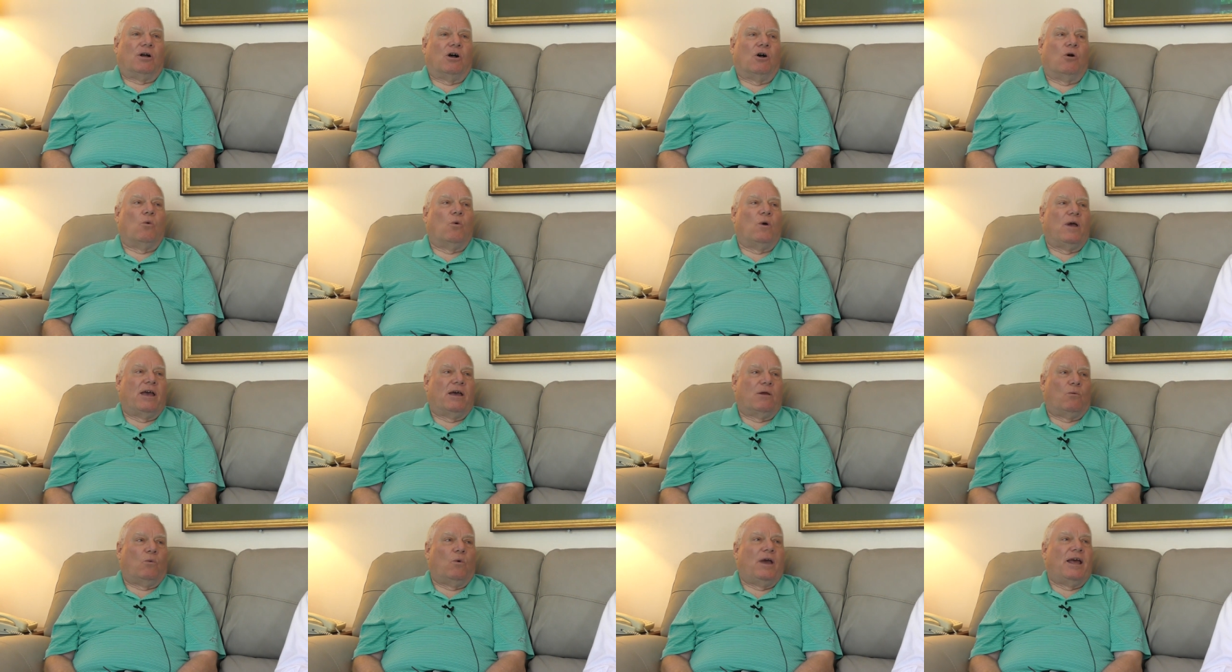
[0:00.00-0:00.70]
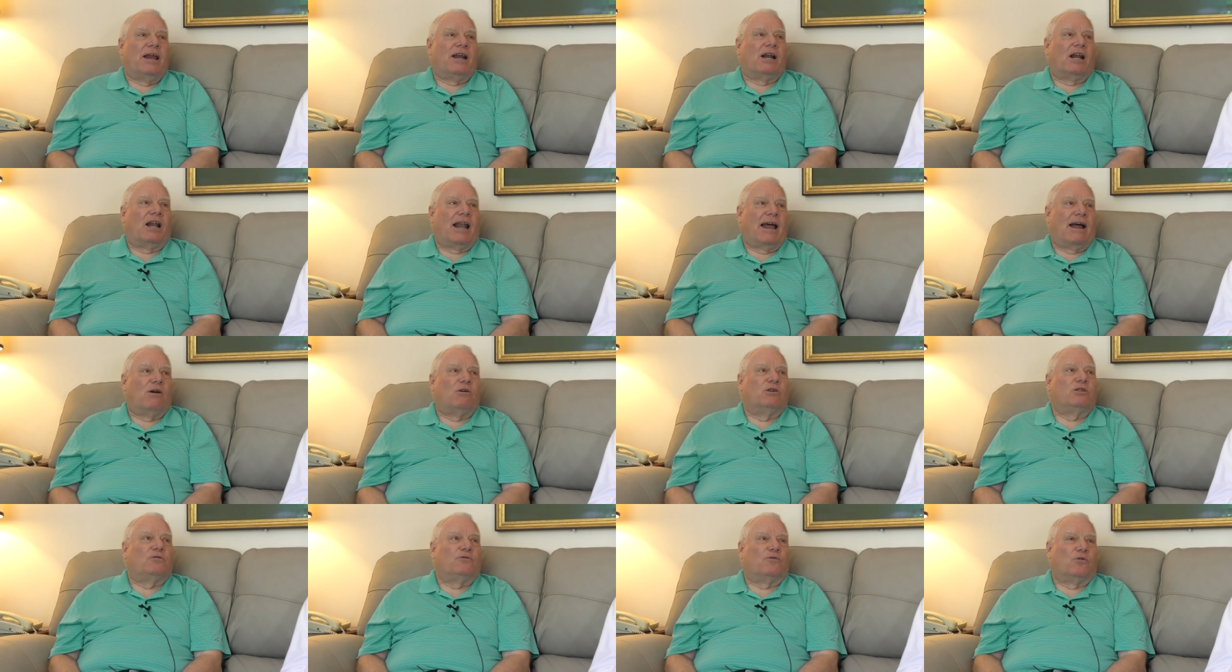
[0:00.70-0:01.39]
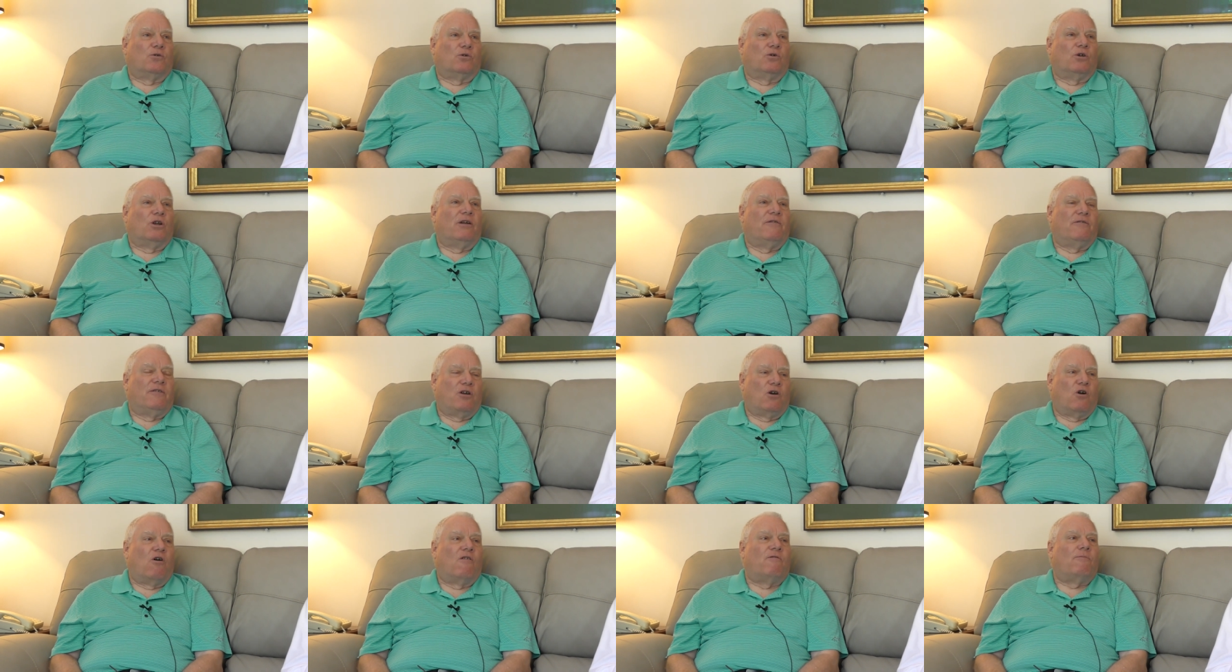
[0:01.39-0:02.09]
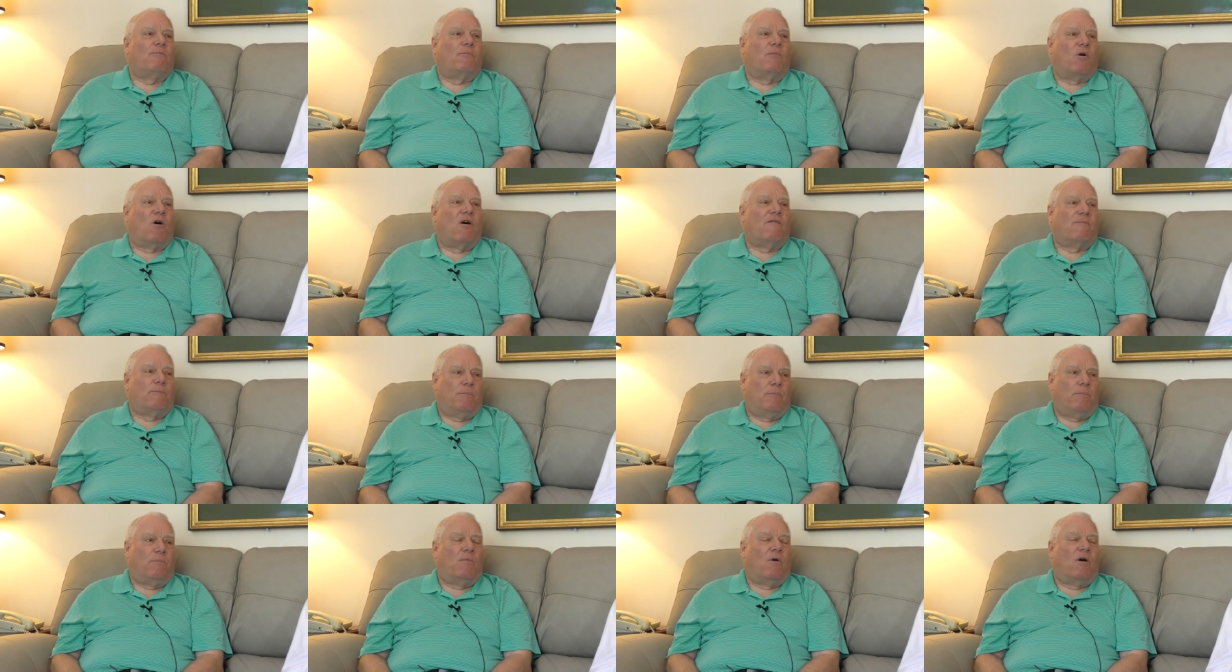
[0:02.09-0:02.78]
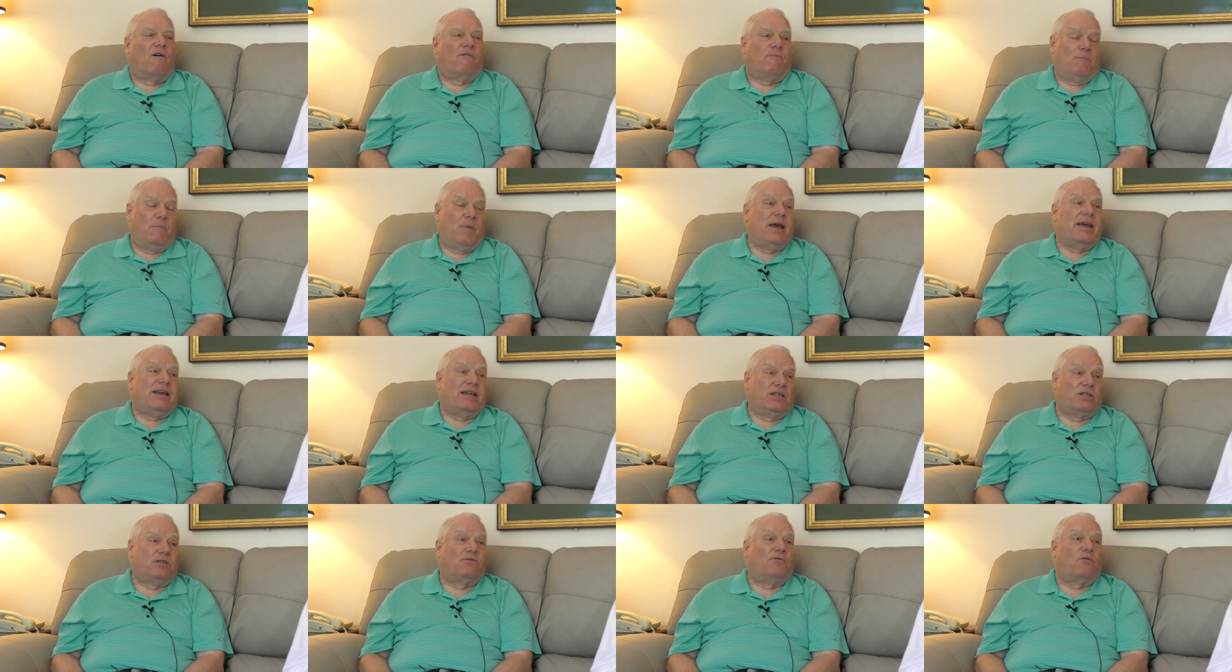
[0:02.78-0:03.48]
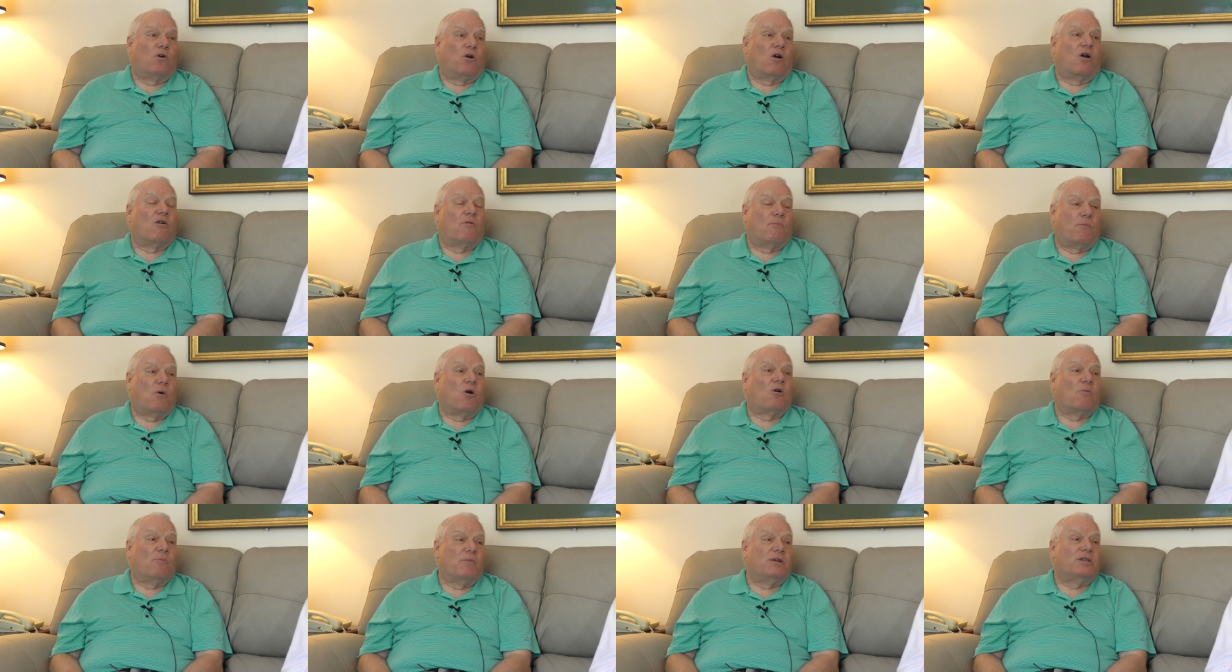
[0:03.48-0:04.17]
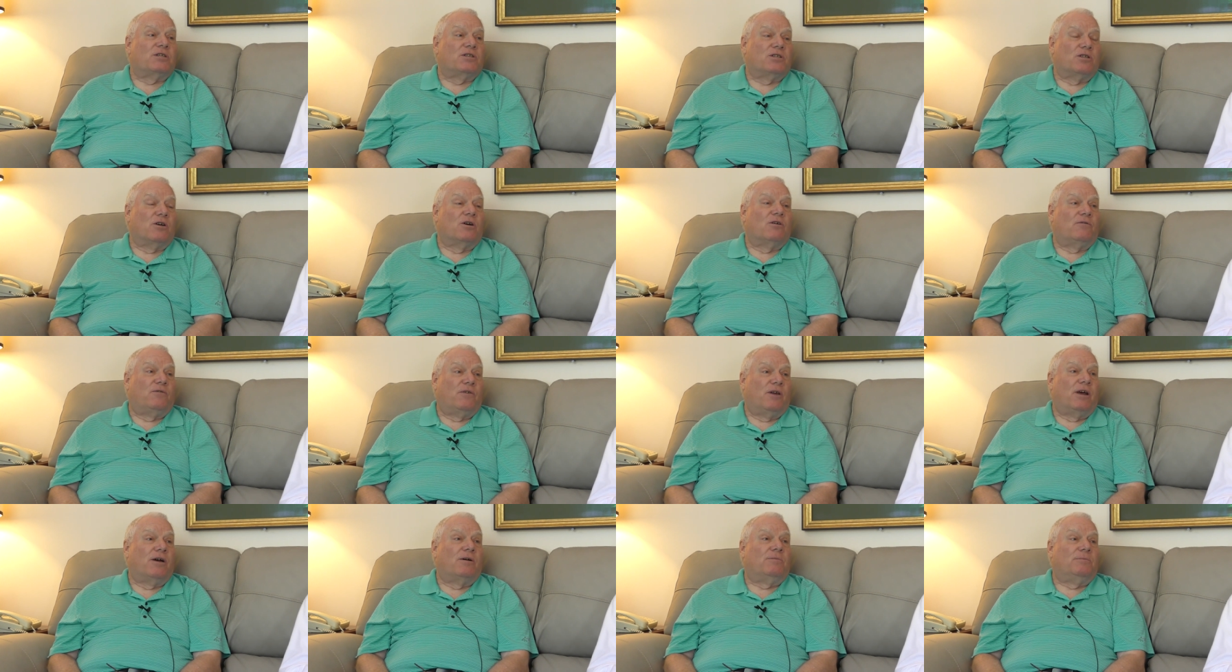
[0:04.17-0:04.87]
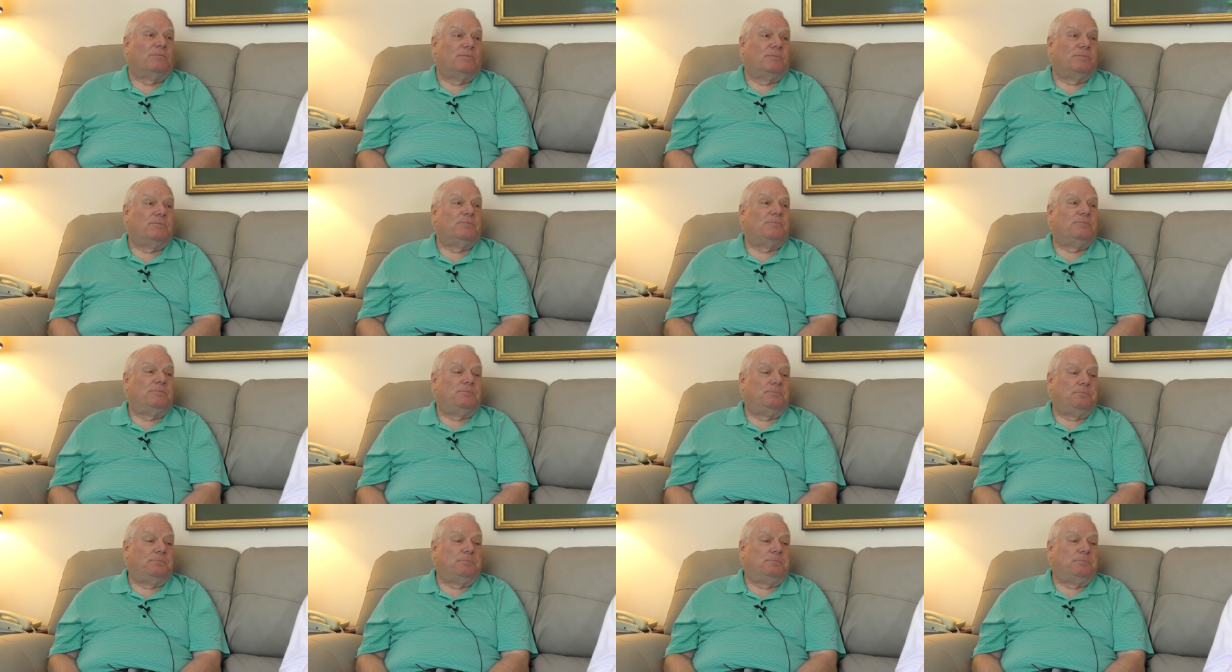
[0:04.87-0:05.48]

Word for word: Uh, we had we had an allowance for living off off off base for our apartment and stuff. Yeah. Okay.